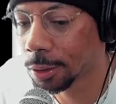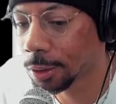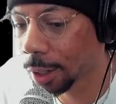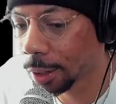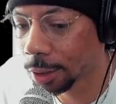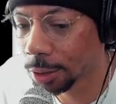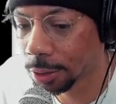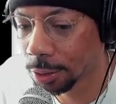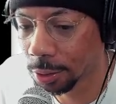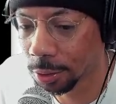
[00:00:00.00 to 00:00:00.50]

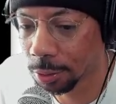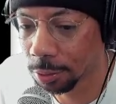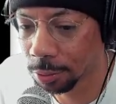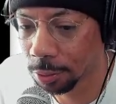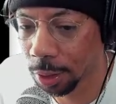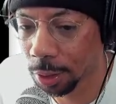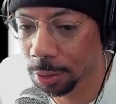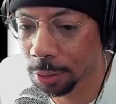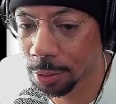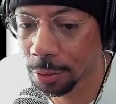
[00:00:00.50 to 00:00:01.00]
narrative
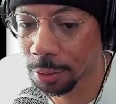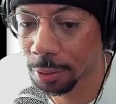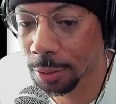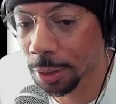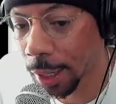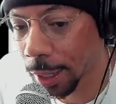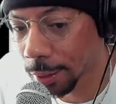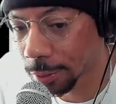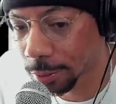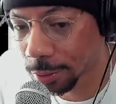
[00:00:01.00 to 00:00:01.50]
and it's
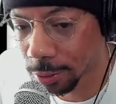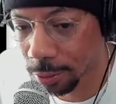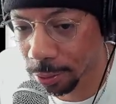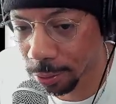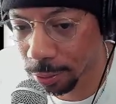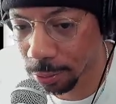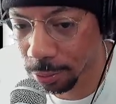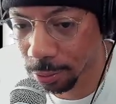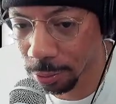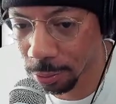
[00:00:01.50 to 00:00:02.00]
stats.
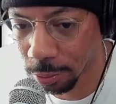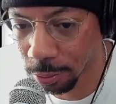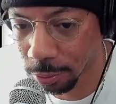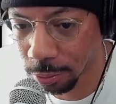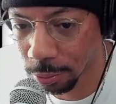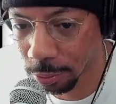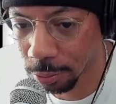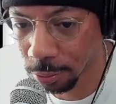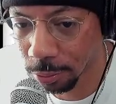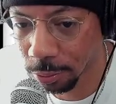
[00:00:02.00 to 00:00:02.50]

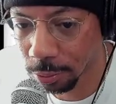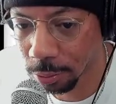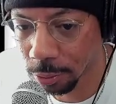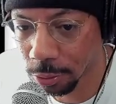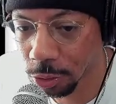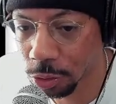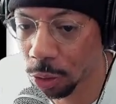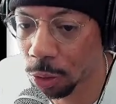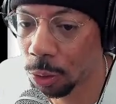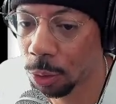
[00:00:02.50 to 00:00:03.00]

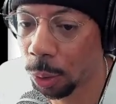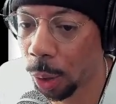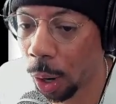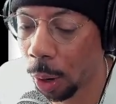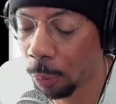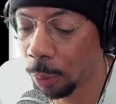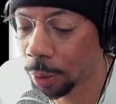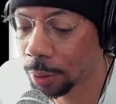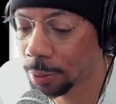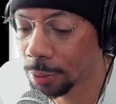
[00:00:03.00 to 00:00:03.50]
So I
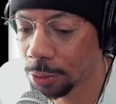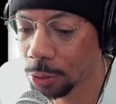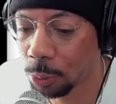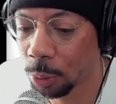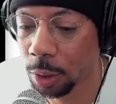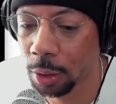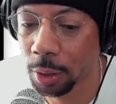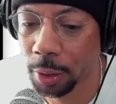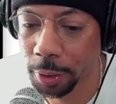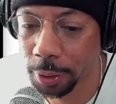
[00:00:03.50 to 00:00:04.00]
want to see
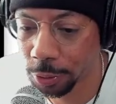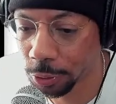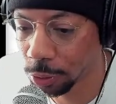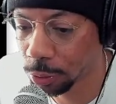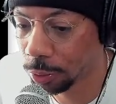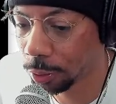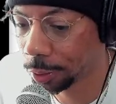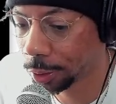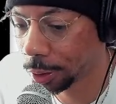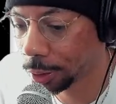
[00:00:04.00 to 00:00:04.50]
what layer
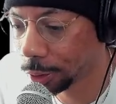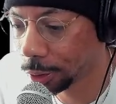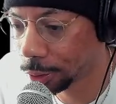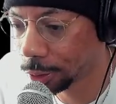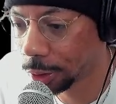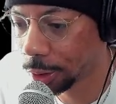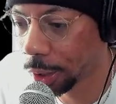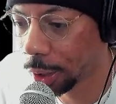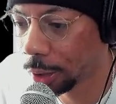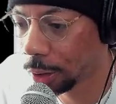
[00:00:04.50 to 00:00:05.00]
2 they're going to
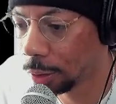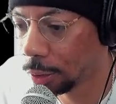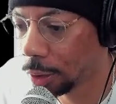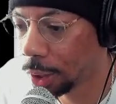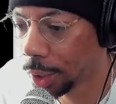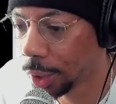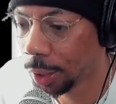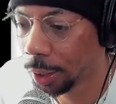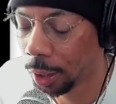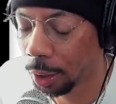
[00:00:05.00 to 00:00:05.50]
create.
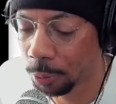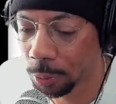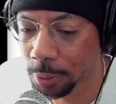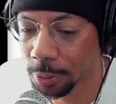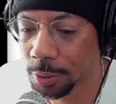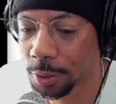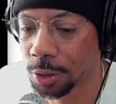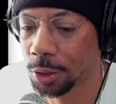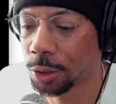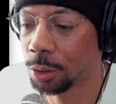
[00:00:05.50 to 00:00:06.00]
I want to
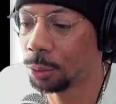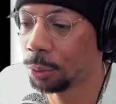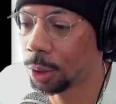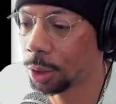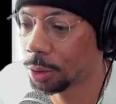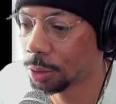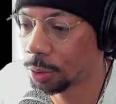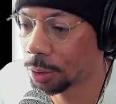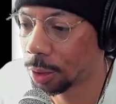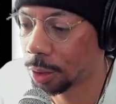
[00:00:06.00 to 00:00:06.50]
see
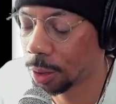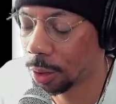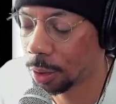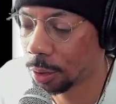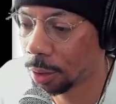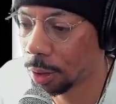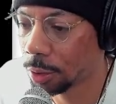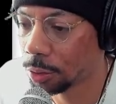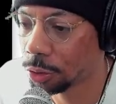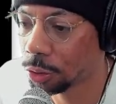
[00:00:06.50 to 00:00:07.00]
what's the
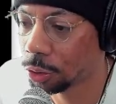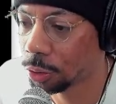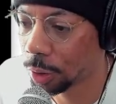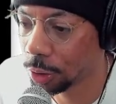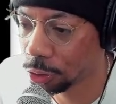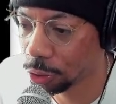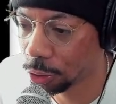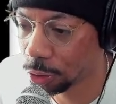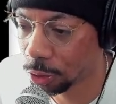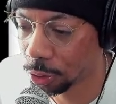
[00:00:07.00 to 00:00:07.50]

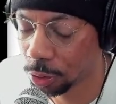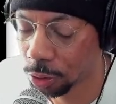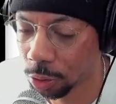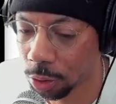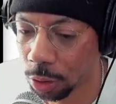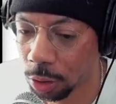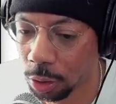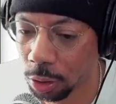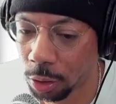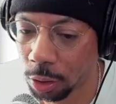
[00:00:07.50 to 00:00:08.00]
integration.
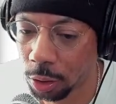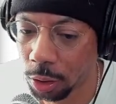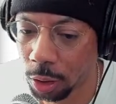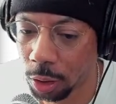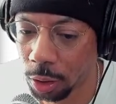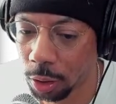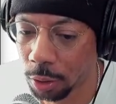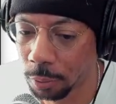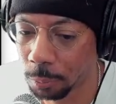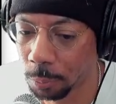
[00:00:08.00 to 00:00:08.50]

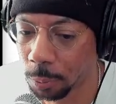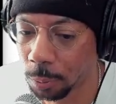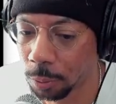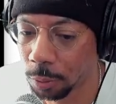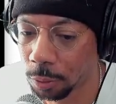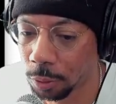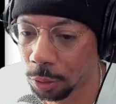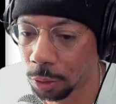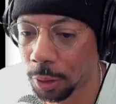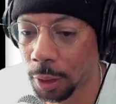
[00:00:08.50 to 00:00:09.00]

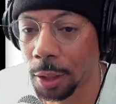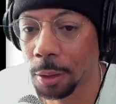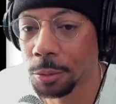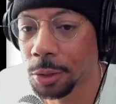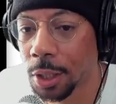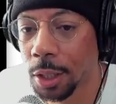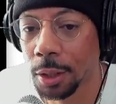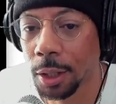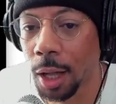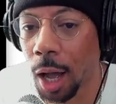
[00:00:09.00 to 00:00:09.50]
Like I'm
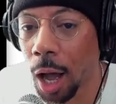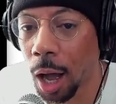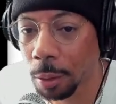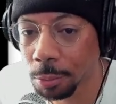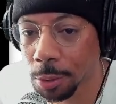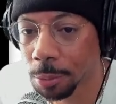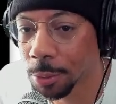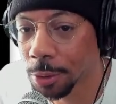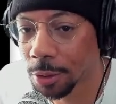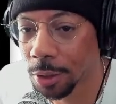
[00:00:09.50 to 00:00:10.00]
saying, the
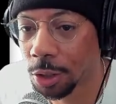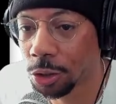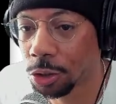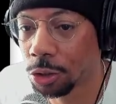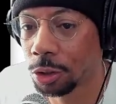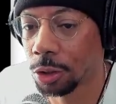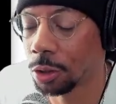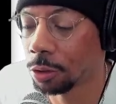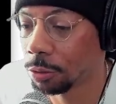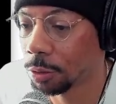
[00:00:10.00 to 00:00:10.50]

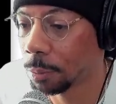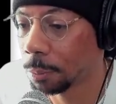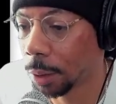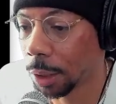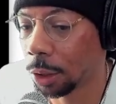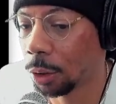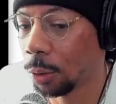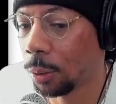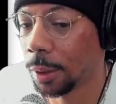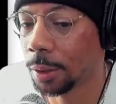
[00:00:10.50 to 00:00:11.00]
optimization of the
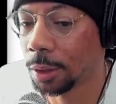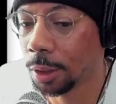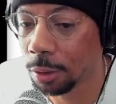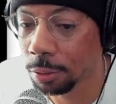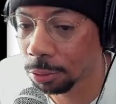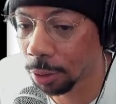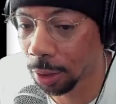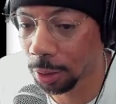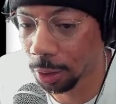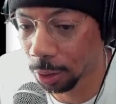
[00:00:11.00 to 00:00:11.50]
Bitcoin
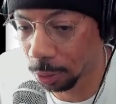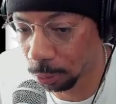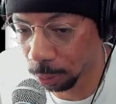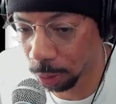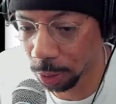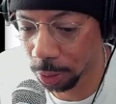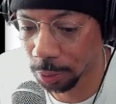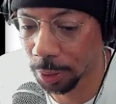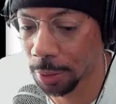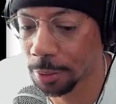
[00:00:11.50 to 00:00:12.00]
DeFi
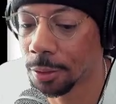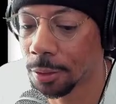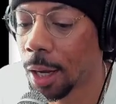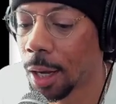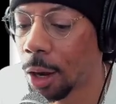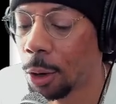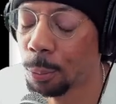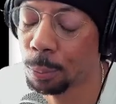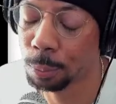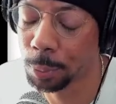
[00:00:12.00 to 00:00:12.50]
network that's
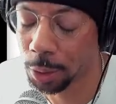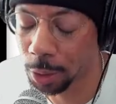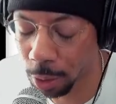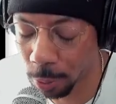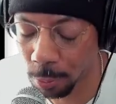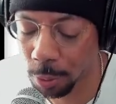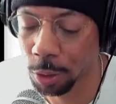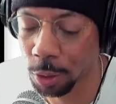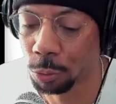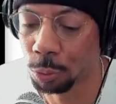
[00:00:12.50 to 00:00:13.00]
now
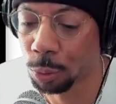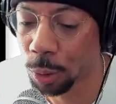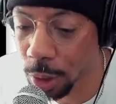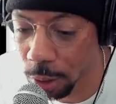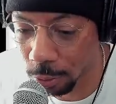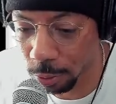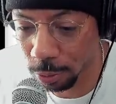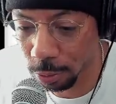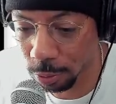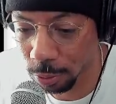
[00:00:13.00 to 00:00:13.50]
becoming
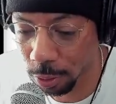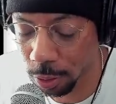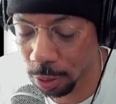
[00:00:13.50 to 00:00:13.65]
real,